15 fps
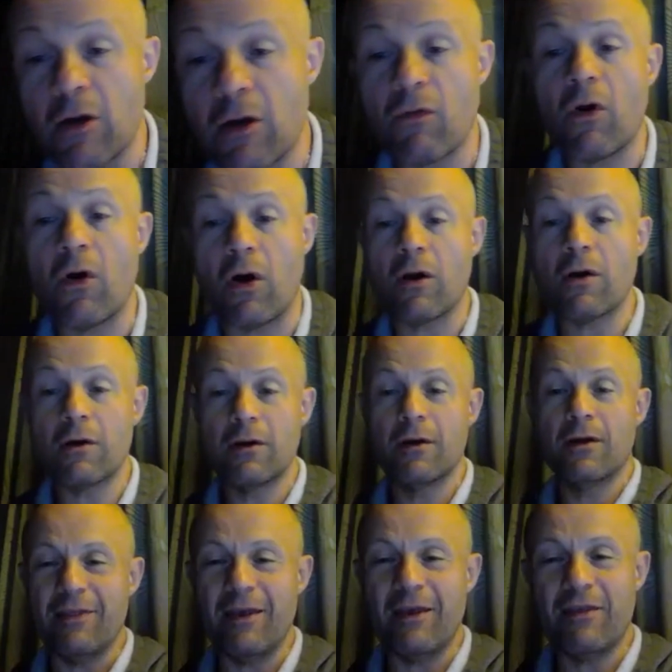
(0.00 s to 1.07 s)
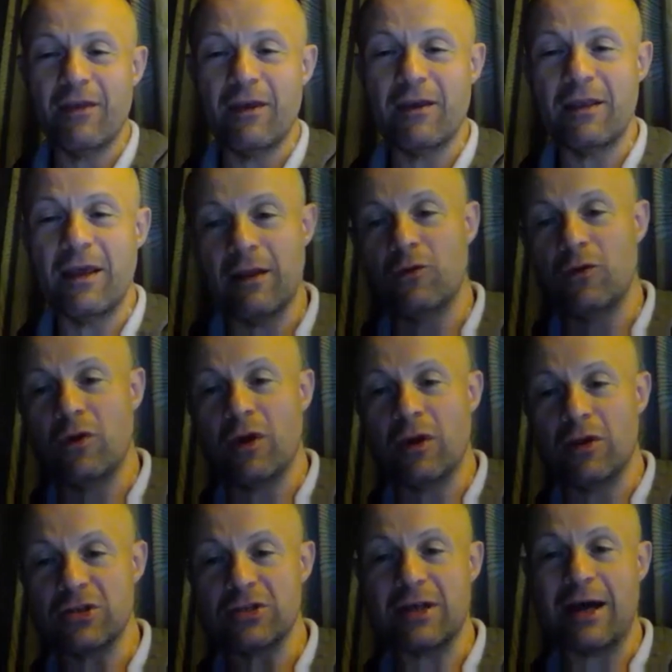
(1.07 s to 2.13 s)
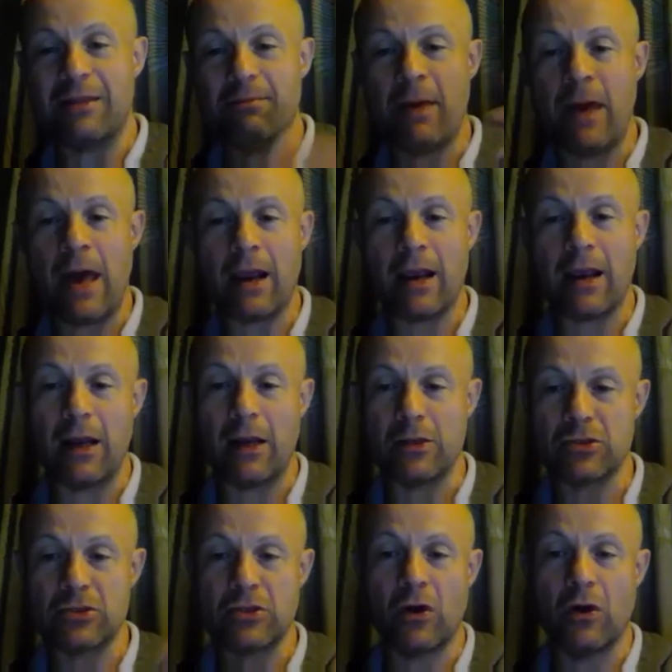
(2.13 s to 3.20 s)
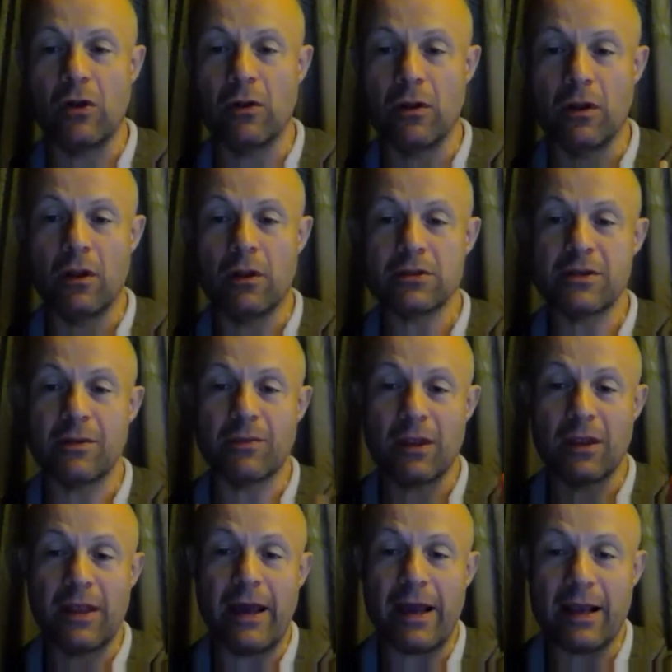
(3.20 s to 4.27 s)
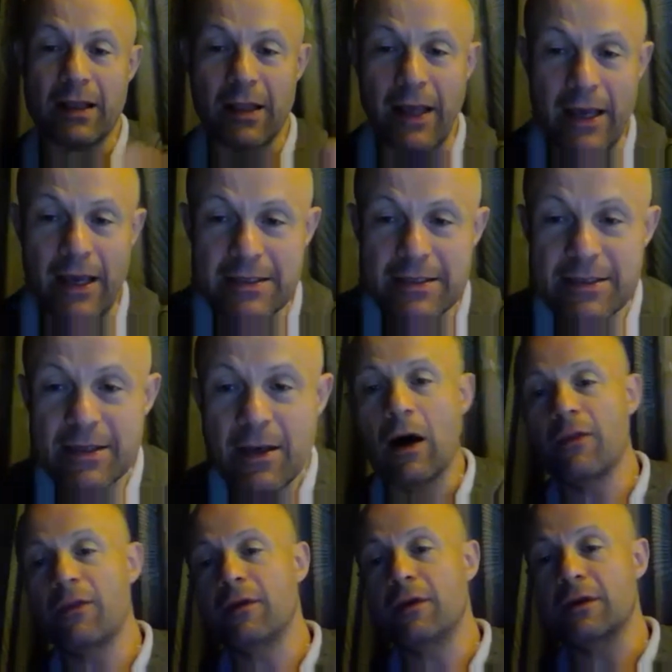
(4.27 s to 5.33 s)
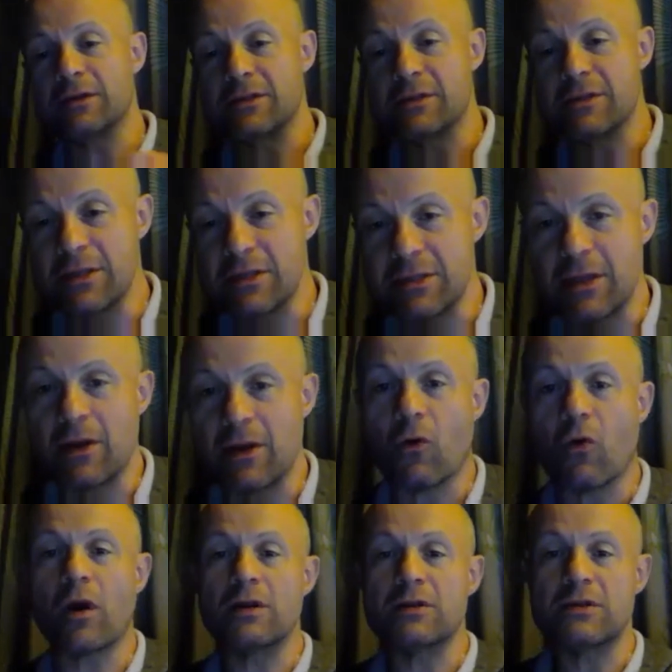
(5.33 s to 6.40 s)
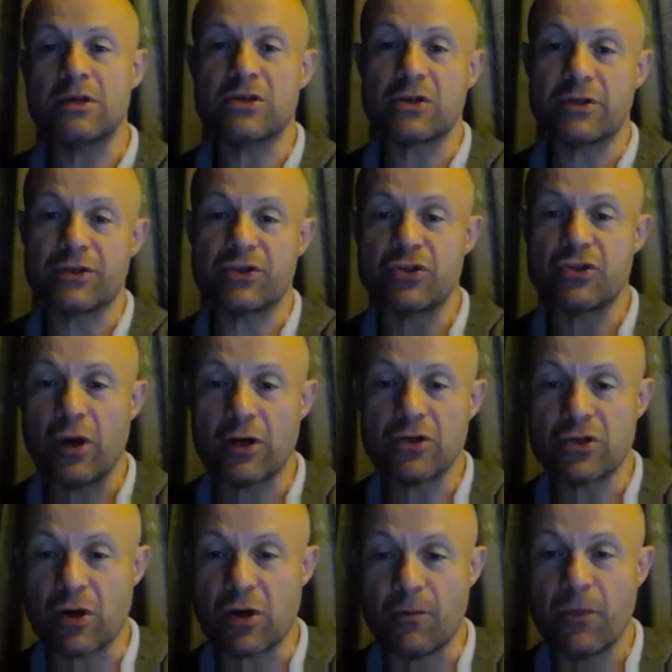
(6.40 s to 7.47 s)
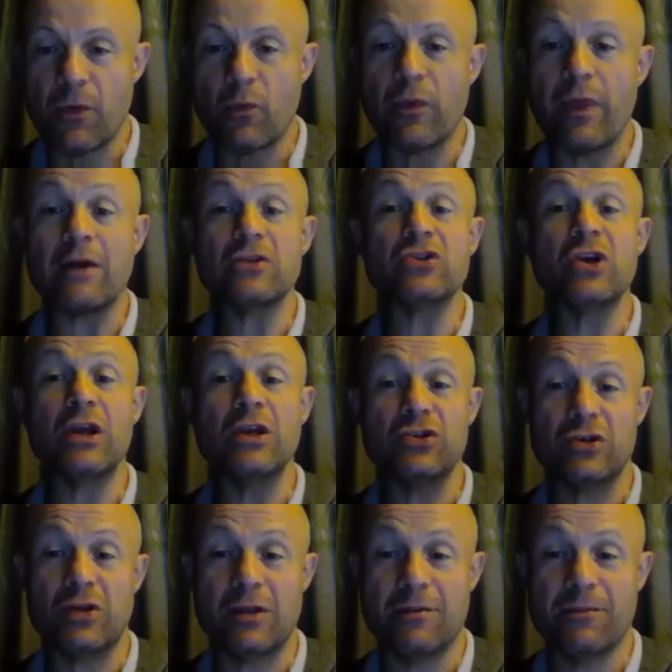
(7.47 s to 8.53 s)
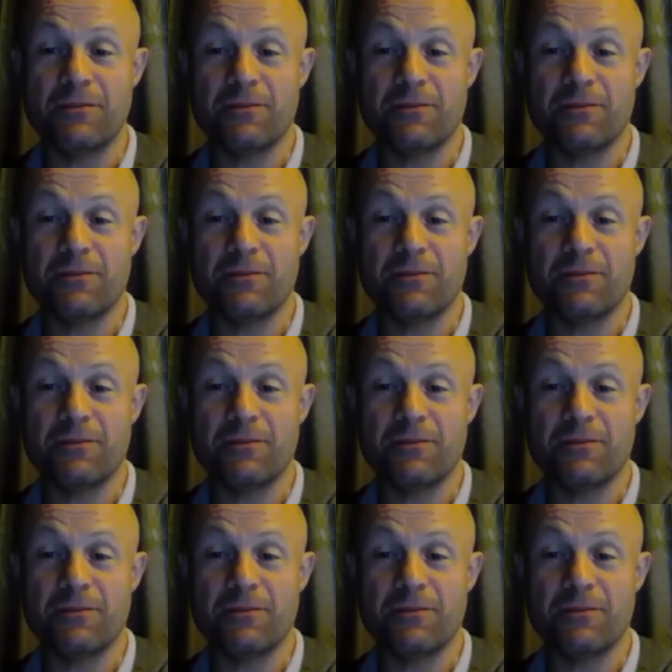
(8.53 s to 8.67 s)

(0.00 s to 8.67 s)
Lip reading: it wrong. They think that you can just unpack and install something like a class on the existing organizational structure without changing it.